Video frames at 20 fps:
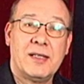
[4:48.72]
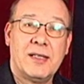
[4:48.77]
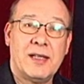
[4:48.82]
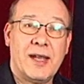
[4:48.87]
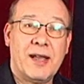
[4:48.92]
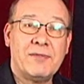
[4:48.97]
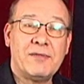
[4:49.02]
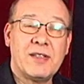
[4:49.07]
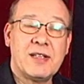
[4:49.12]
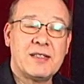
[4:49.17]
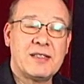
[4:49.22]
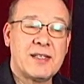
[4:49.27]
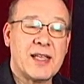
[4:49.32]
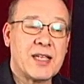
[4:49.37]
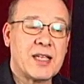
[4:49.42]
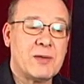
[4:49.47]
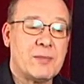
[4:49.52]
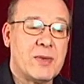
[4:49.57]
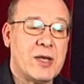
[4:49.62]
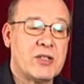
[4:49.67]
And after the
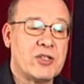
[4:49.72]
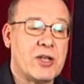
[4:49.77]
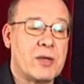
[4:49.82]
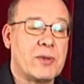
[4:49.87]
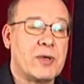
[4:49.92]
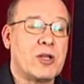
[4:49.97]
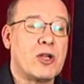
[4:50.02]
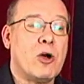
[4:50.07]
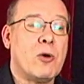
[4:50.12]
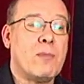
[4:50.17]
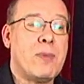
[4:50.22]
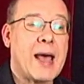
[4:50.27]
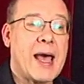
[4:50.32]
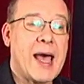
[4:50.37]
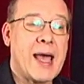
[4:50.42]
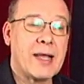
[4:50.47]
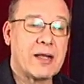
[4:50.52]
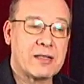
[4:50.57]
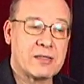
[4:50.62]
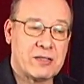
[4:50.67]
2nd measure, I'm going to go
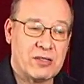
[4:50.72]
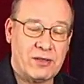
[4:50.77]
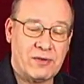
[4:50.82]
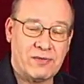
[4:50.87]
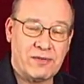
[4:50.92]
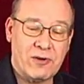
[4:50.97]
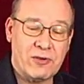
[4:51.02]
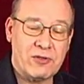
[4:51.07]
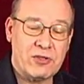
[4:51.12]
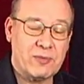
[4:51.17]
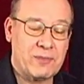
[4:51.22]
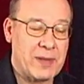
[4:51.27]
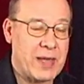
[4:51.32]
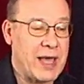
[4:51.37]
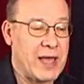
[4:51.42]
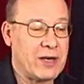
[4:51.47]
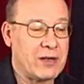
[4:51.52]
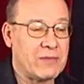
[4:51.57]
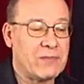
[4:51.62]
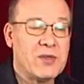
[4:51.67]
back to the first
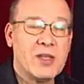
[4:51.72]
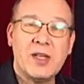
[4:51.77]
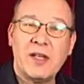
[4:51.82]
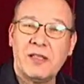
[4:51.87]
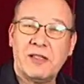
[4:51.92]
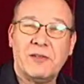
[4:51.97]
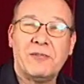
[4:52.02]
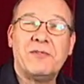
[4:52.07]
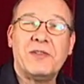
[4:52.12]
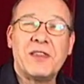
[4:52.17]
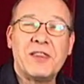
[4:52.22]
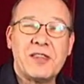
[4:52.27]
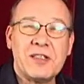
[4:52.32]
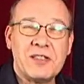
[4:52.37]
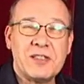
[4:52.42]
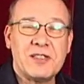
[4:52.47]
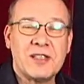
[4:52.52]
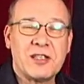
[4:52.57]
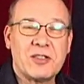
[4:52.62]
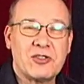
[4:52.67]
pattern, the 5th and
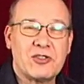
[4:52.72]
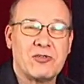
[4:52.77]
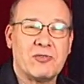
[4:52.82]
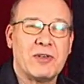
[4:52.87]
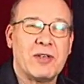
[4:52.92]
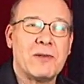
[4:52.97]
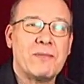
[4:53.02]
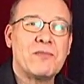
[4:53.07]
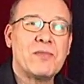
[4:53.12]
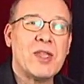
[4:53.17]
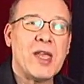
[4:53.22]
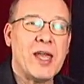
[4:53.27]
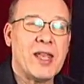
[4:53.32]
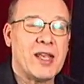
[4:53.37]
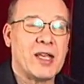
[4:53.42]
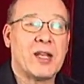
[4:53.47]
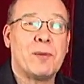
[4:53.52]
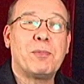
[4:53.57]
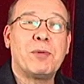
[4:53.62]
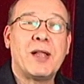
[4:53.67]
6th string. And
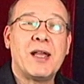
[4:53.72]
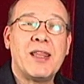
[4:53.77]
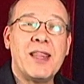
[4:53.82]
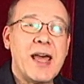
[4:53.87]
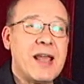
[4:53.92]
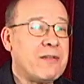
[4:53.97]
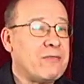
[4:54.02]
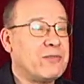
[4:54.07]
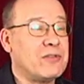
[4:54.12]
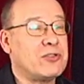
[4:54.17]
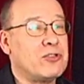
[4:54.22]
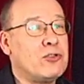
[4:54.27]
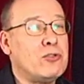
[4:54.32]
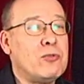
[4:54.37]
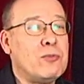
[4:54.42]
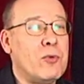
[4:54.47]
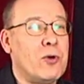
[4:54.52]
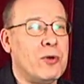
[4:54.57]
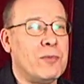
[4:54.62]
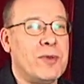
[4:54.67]
I'm going to play that for
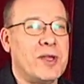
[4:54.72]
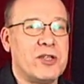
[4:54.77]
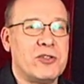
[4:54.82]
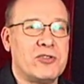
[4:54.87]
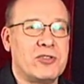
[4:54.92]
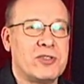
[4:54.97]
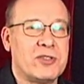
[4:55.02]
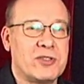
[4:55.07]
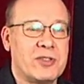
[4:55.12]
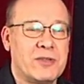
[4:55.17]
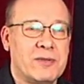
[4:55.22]
2 more measures.